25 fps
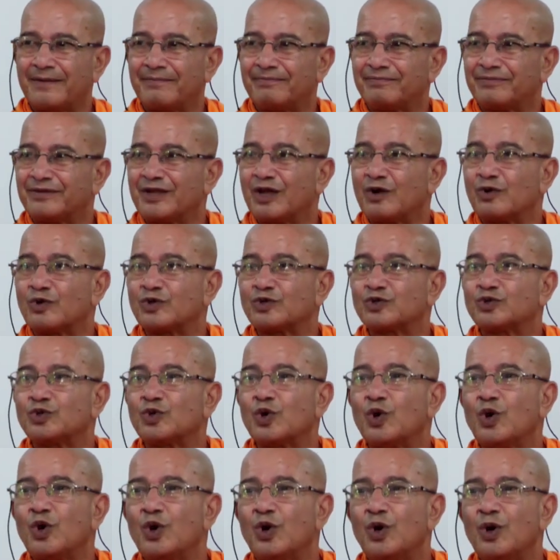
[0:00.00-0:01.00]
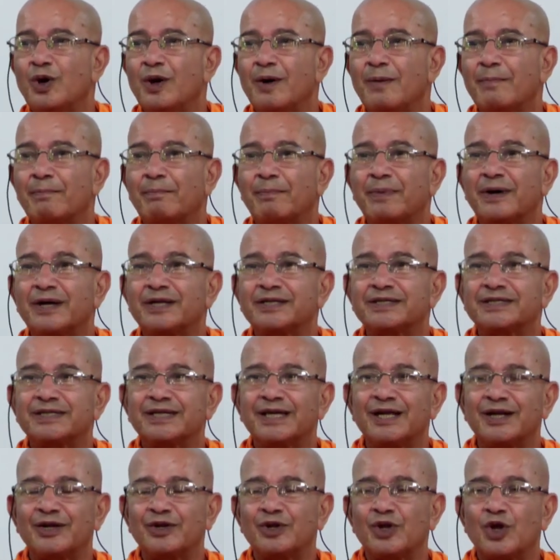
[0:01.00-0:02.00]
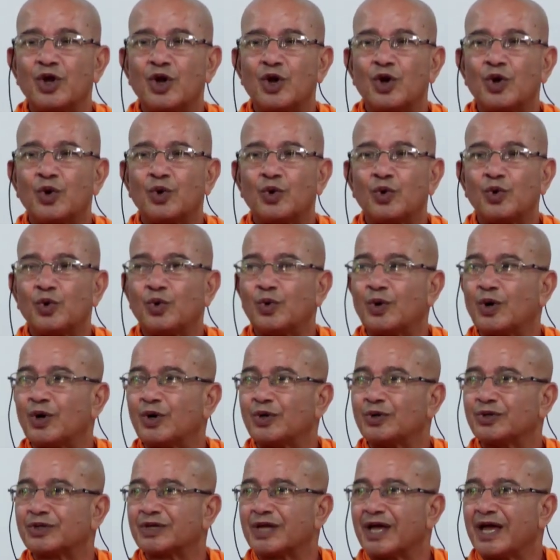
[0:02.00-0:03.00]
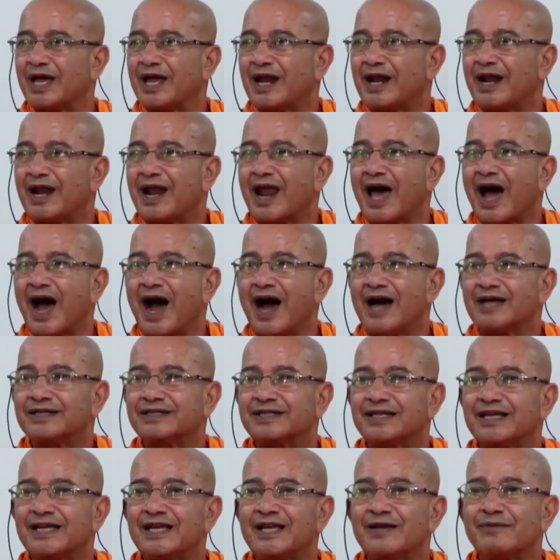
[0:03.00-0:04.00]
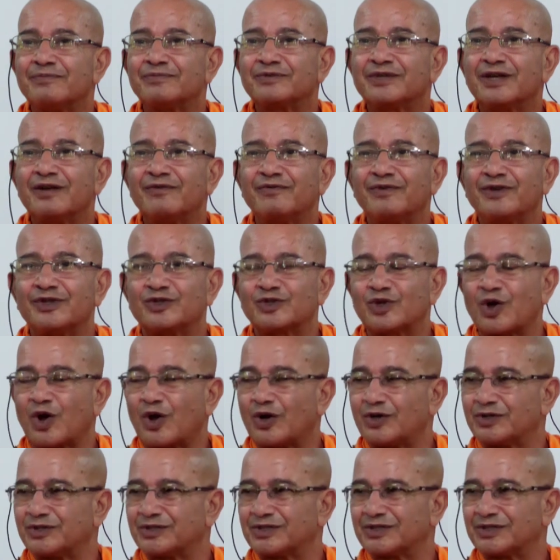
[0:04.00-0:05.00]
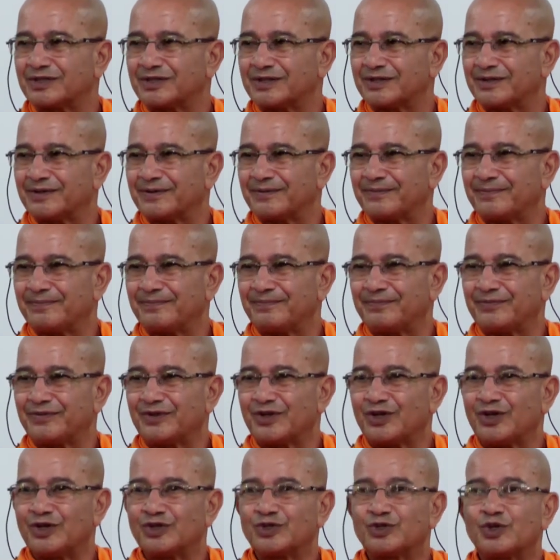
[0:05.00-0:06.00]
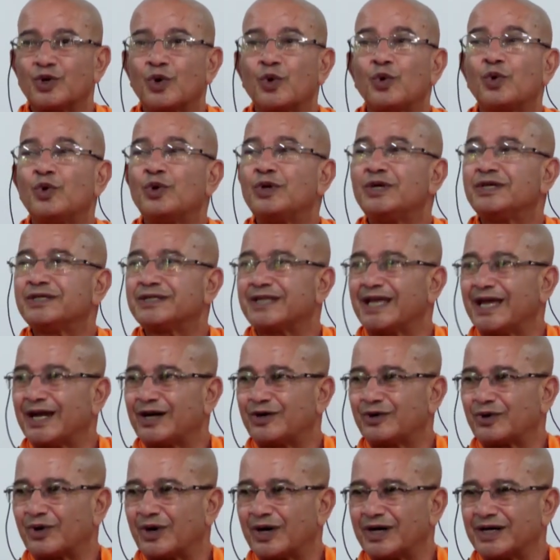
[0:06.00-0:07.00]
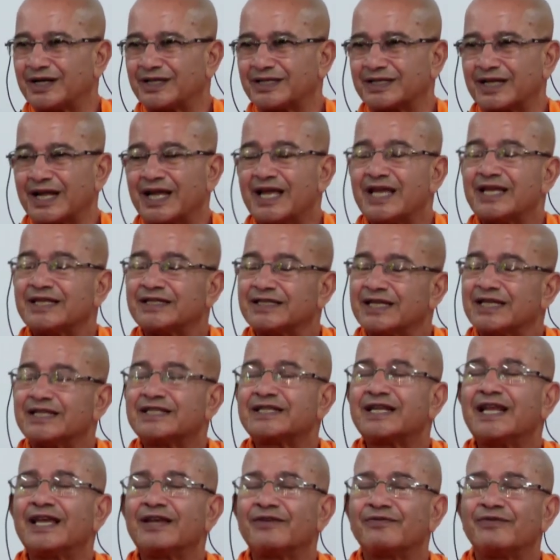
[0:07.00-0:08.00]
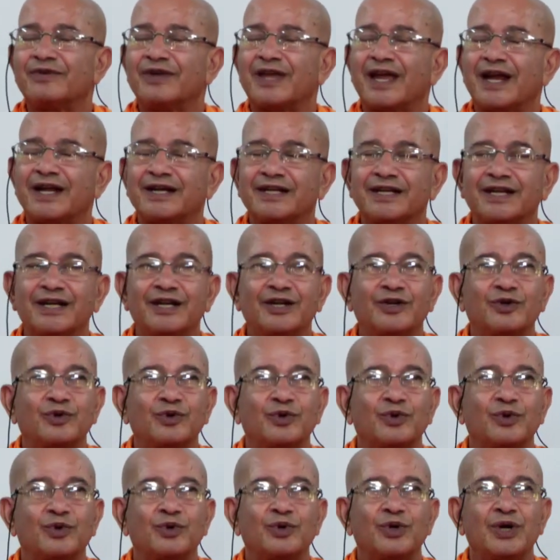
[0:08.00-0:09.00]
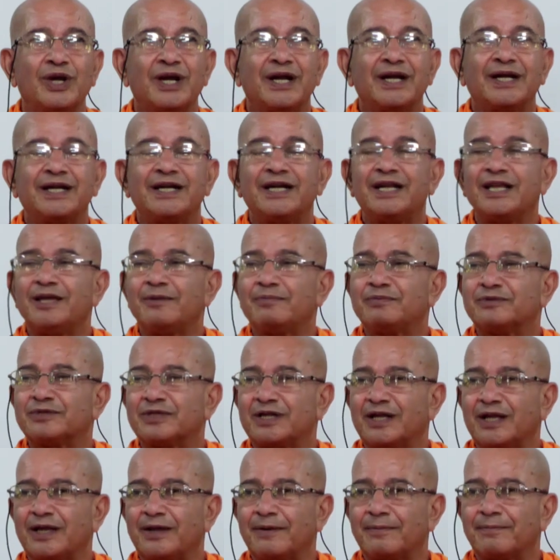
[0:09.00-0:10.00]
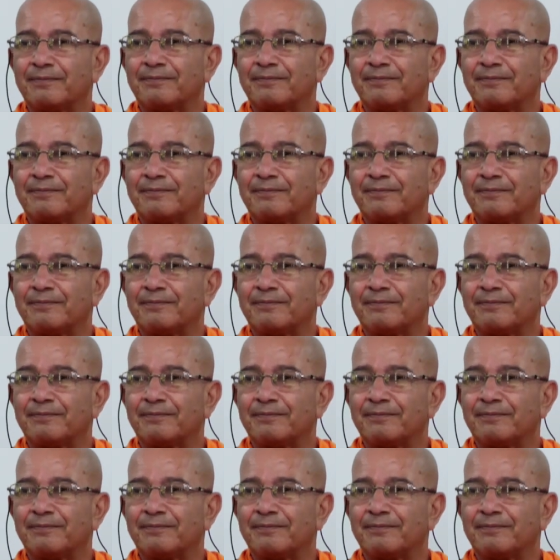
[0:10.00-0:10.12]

There was no person who was last, he himself dissolves. So who is there to understand? Just like we enter into deep sleep.